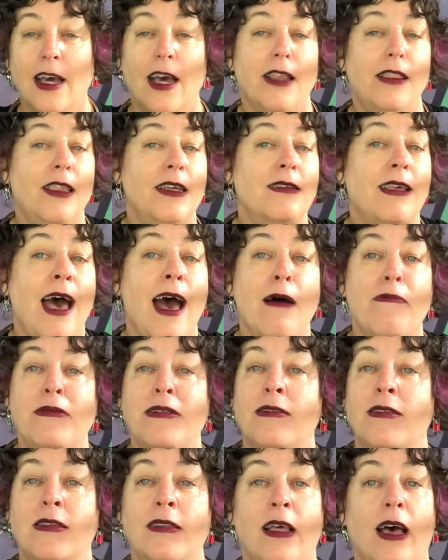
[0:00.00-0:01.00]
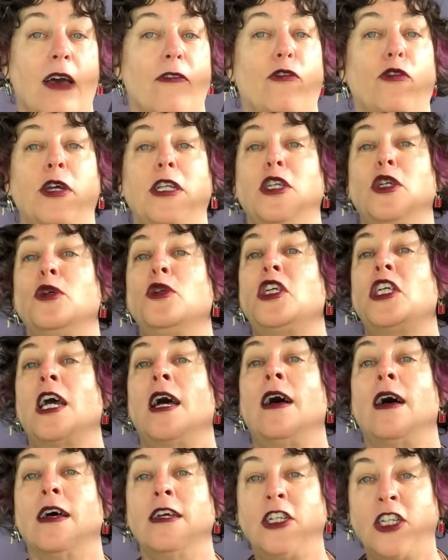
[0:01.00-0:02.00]
This happens in life. We do
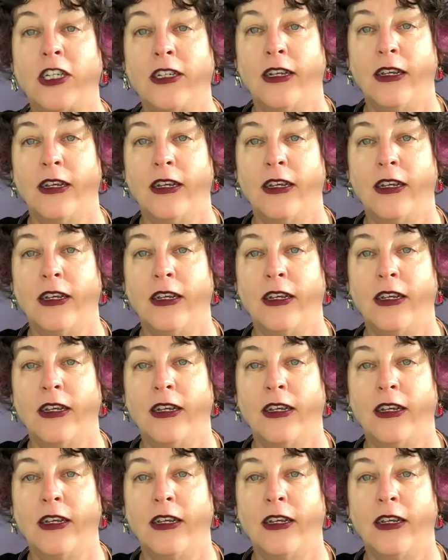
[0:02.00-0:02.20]
judge.